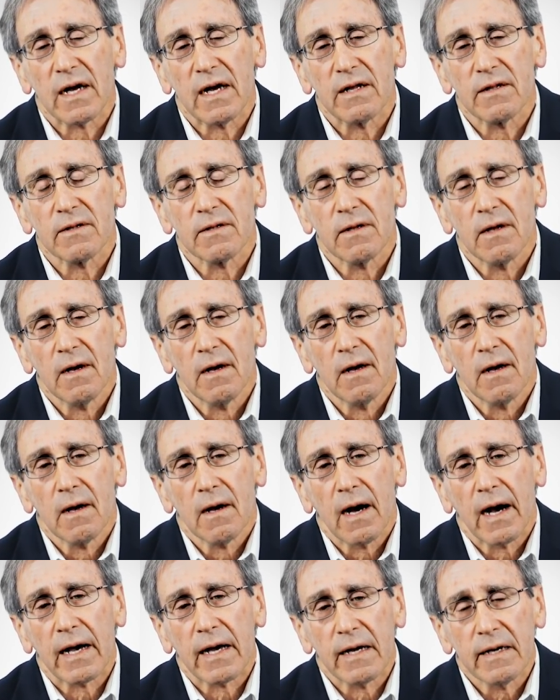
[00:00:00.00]
And
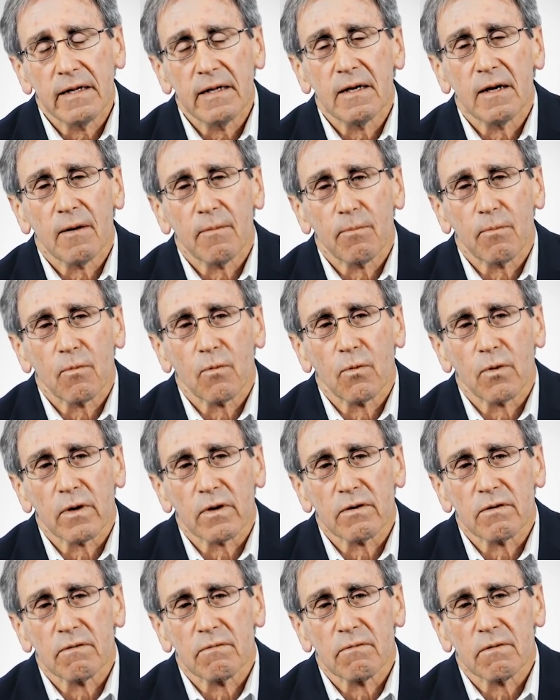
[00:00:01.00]
I ended up
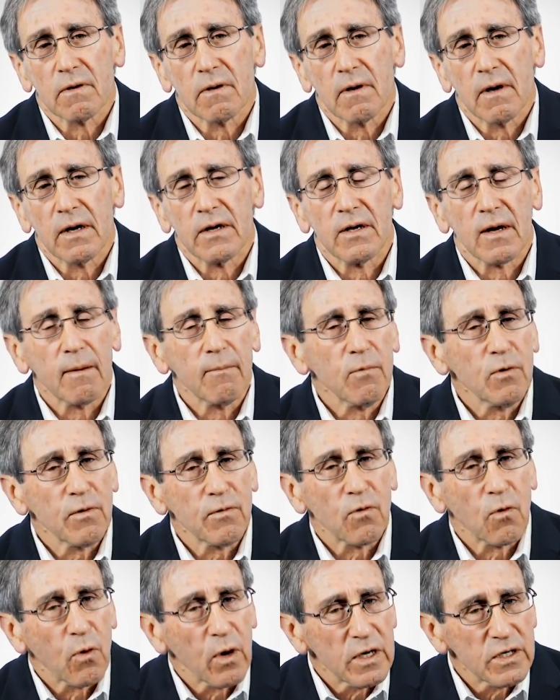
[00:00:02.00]
with a number
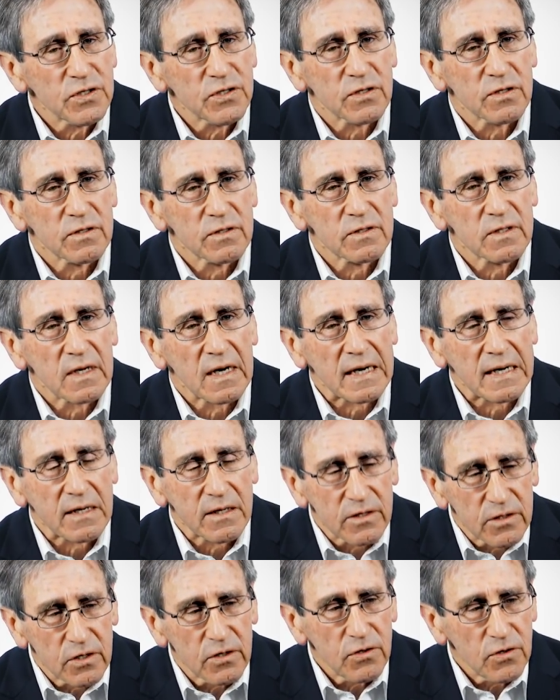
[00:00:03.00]
of questions that I
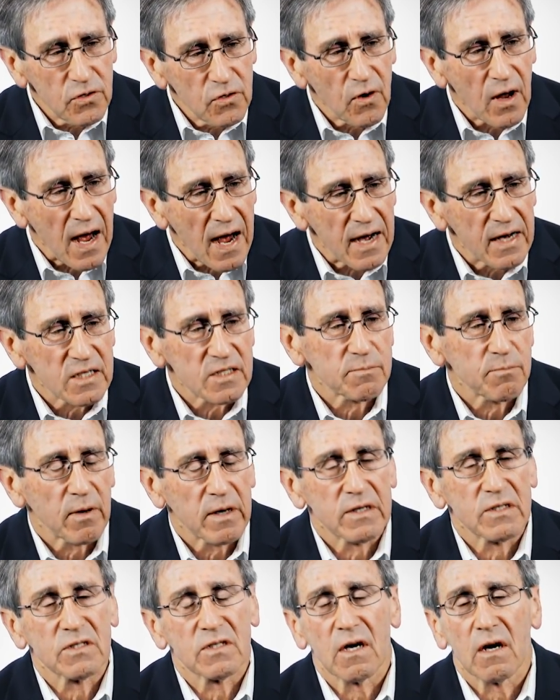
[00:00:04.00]
continue to ask
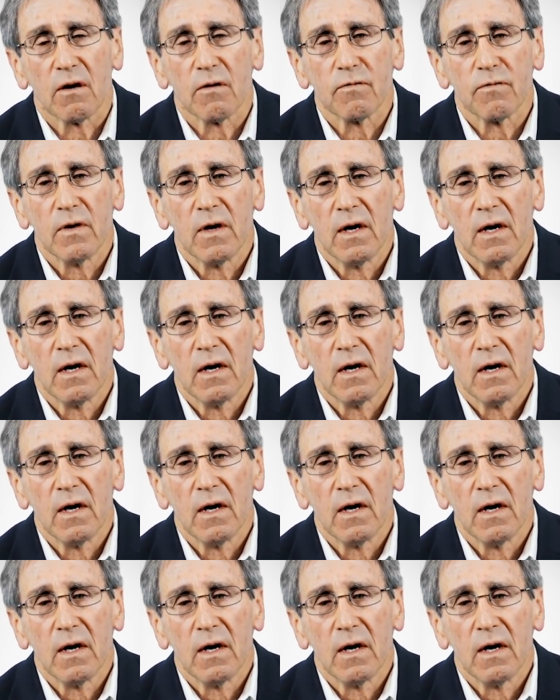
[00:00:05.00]
myself